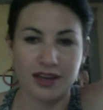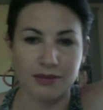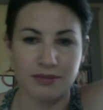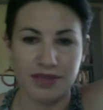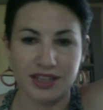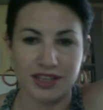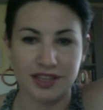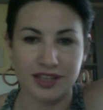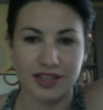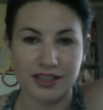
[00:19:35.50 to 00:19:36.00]

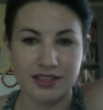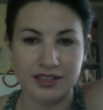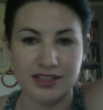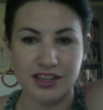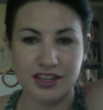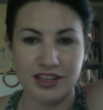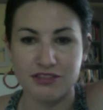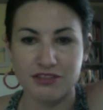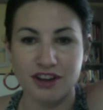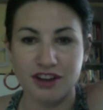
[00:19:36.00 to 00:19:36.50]
be
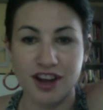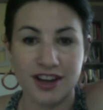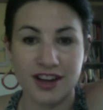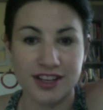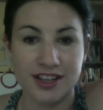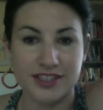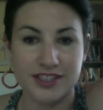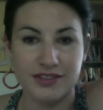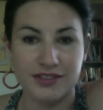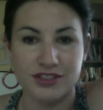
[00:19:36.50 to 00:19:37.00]
done wrong
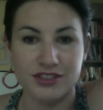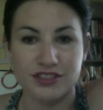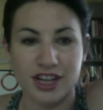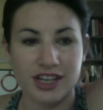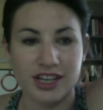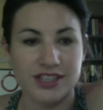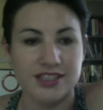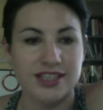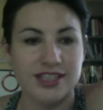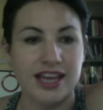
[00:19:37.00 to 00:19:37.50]
is if you try
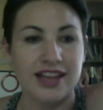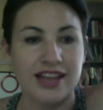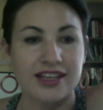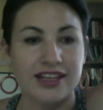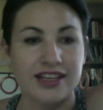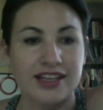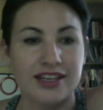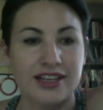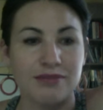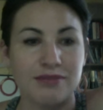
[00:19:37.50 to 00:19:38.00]
to sell
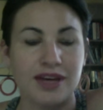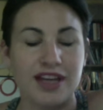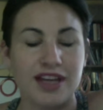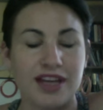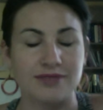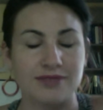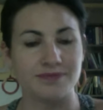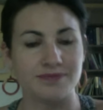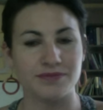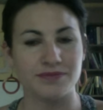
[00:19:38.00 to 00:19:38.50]
it.
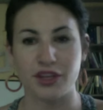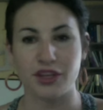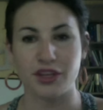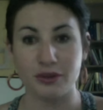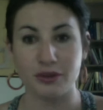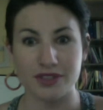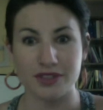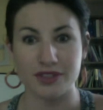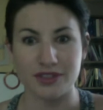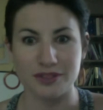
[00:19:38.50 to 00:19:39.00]
But
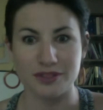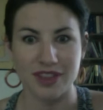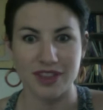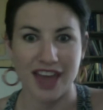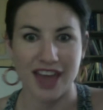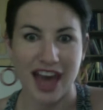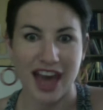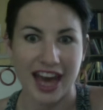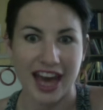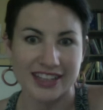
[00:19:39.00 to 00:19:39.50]
who would do
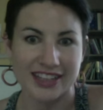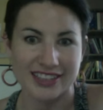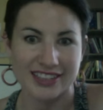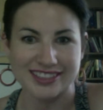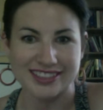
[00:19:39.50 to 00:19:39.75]
that?